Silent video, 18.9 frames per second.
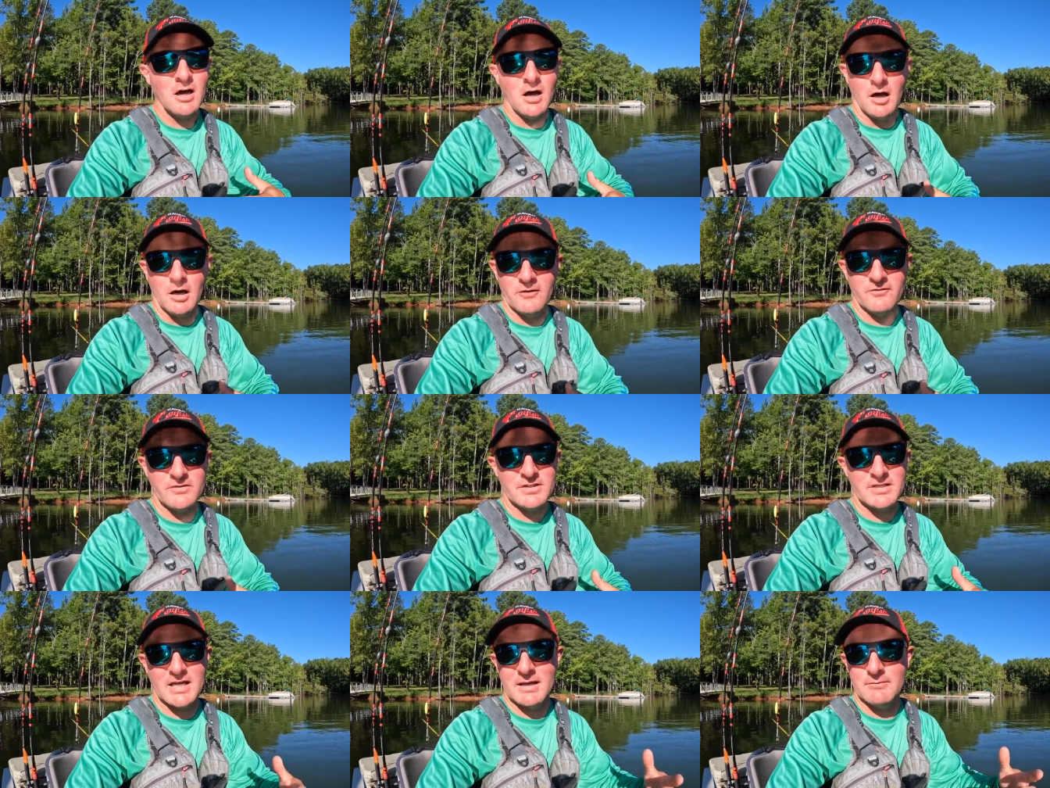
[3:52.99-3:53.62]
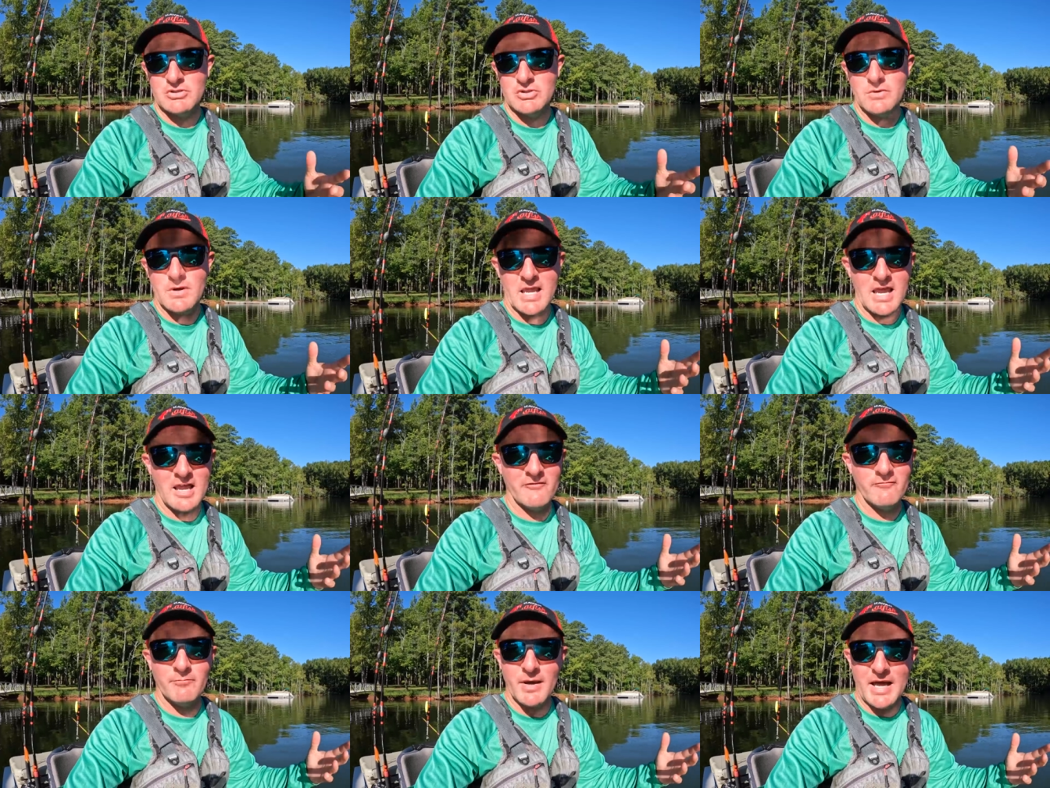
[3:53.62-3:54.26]
Oftentimes you
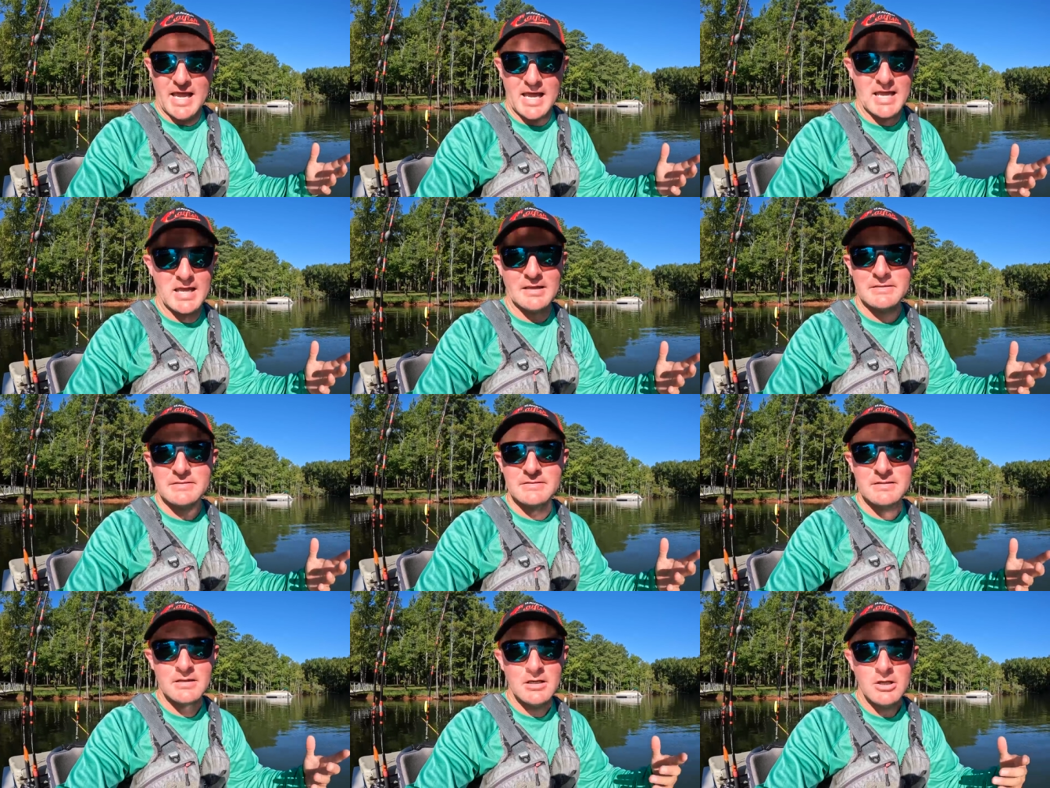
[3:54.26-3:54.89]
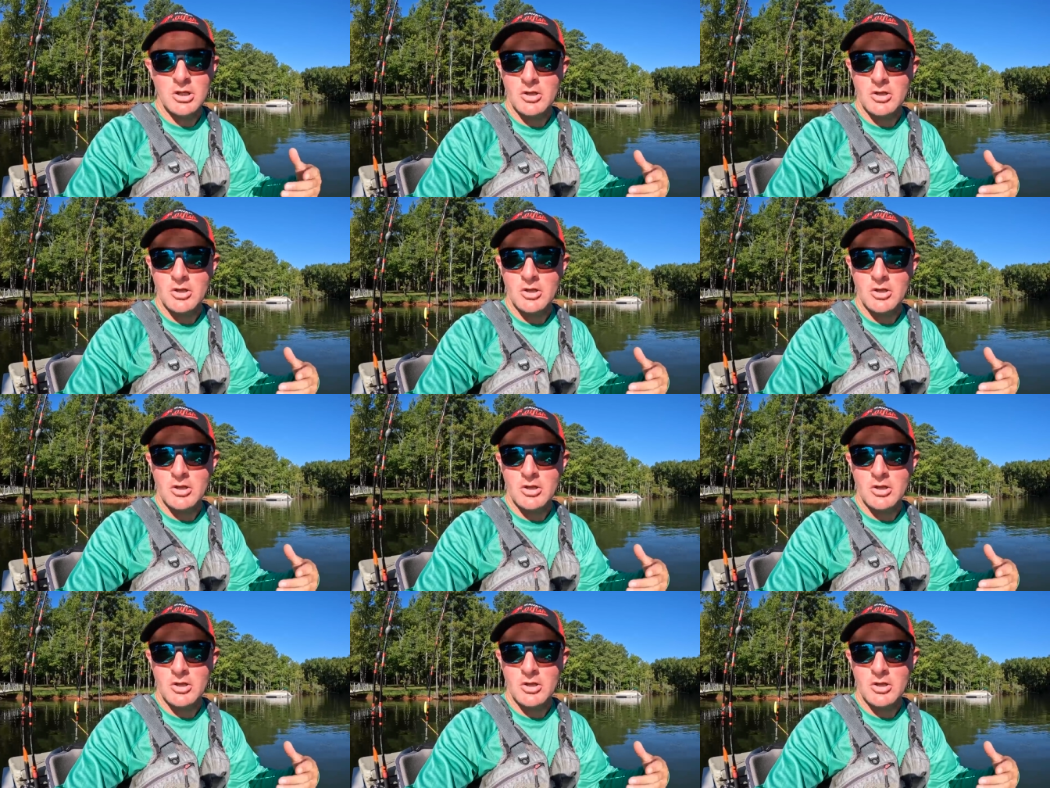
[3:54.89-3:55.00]
have bass